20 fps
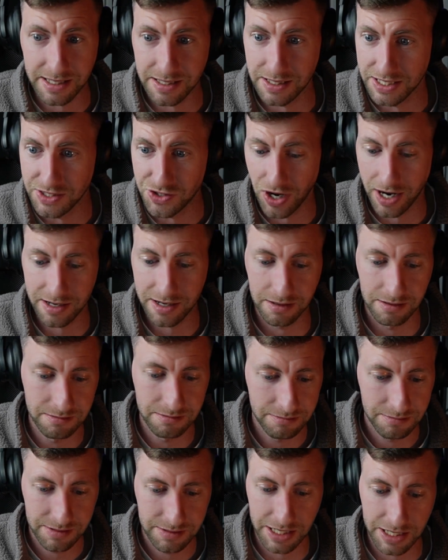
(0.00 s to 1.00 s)
tracker
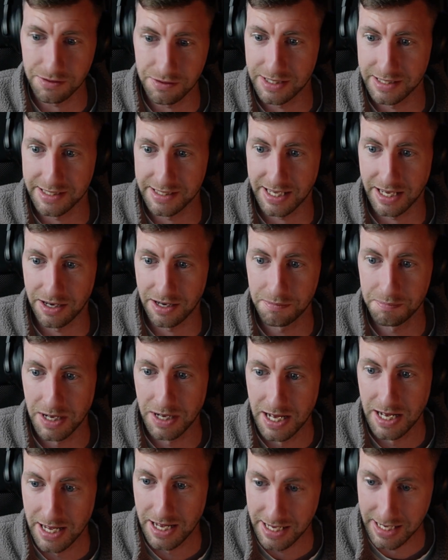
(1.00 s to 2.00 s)
that you can set up.
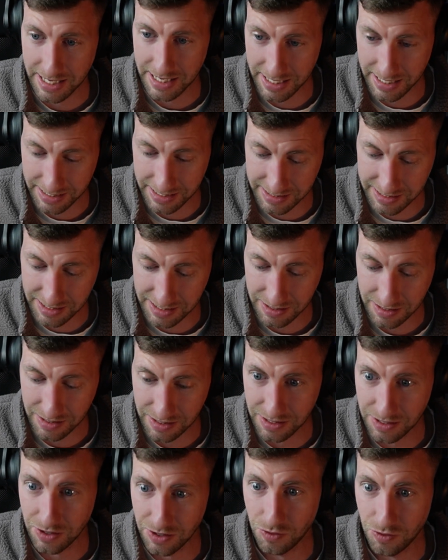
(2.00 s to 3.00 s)
It's
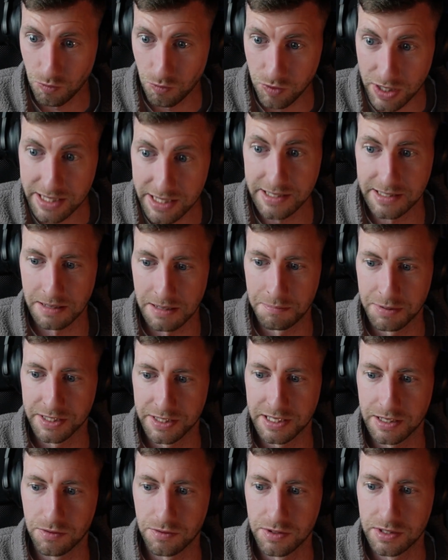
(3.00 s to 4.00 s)
really simple to
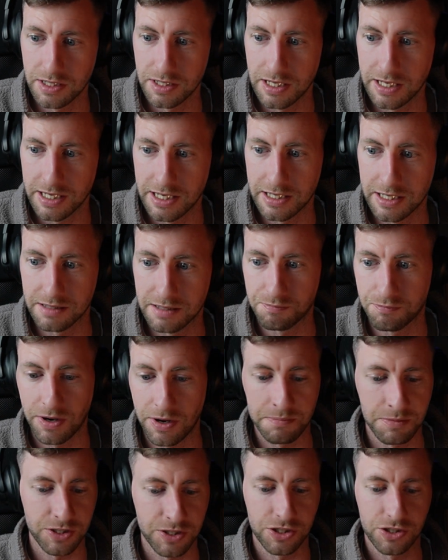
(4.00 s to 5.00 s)
use. It's pretty
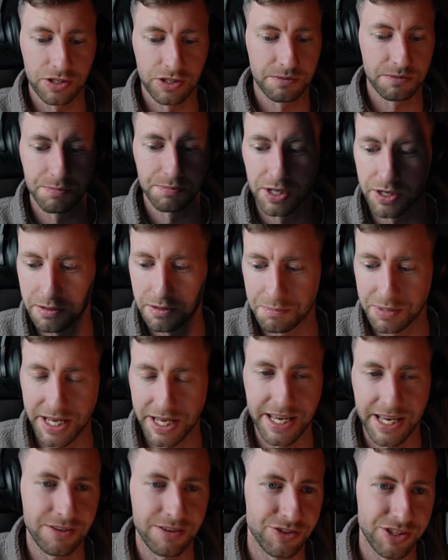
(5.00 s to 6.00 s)
much just plug and play.
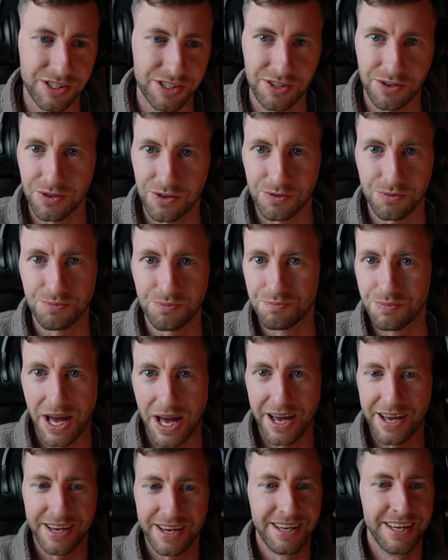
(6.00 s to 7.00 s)
You just go
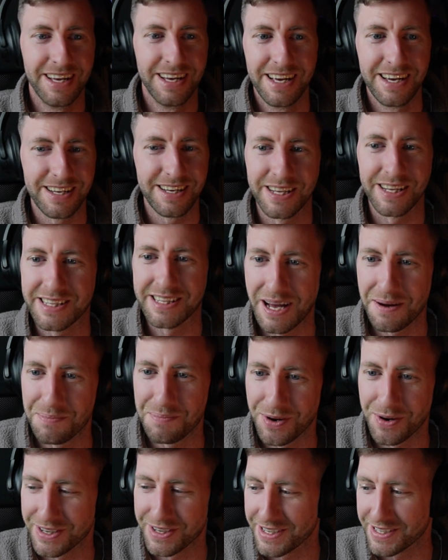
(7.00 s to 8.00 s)
click that
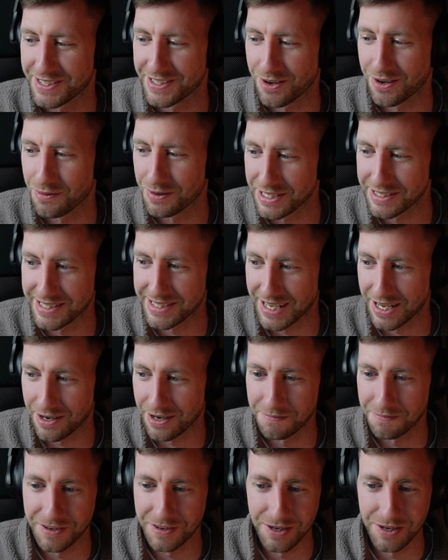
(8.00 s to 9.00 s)
button and it's already set up
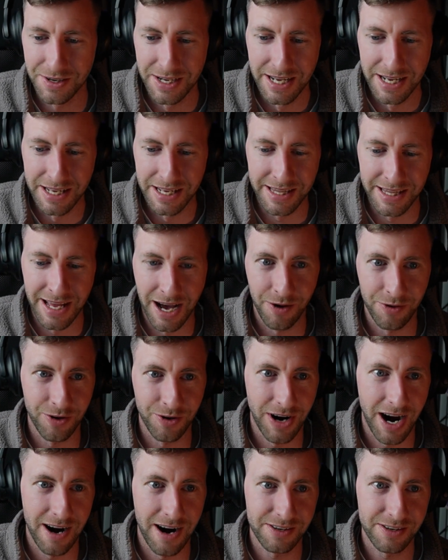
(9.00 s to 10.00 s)
for you. Now there
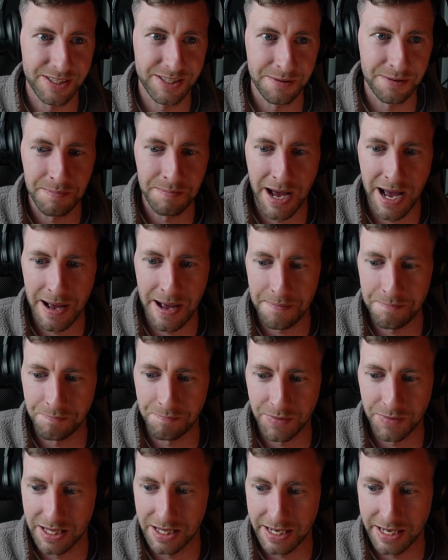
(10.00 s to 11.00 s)
are some
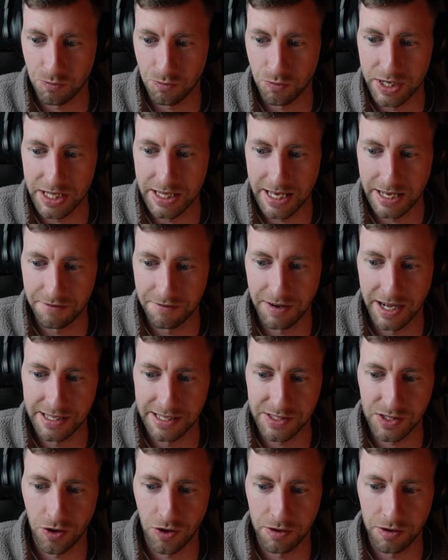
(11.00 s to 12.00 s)
like really
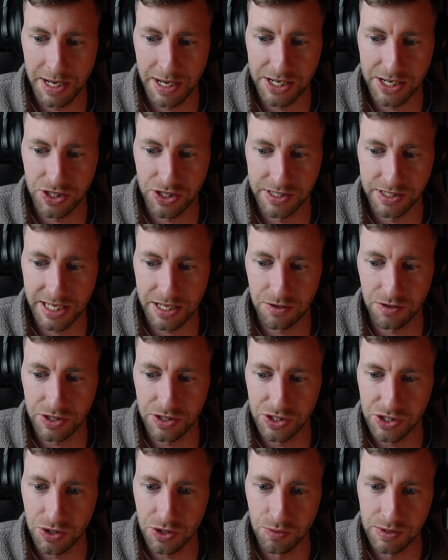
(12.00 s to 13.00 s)
advanced automations that you could
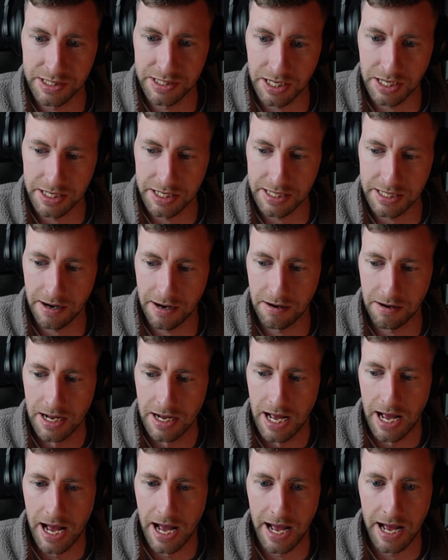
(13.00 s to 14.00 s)
do inside there,
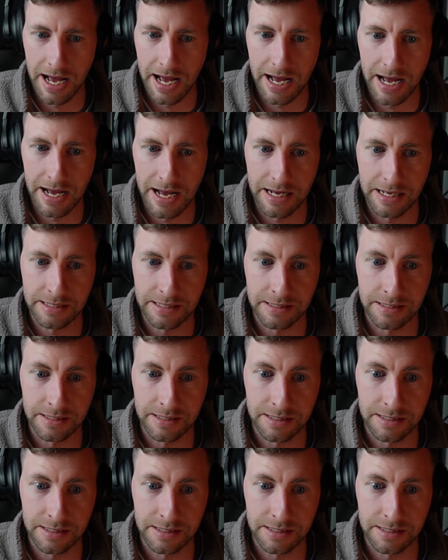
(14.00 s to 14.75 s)
and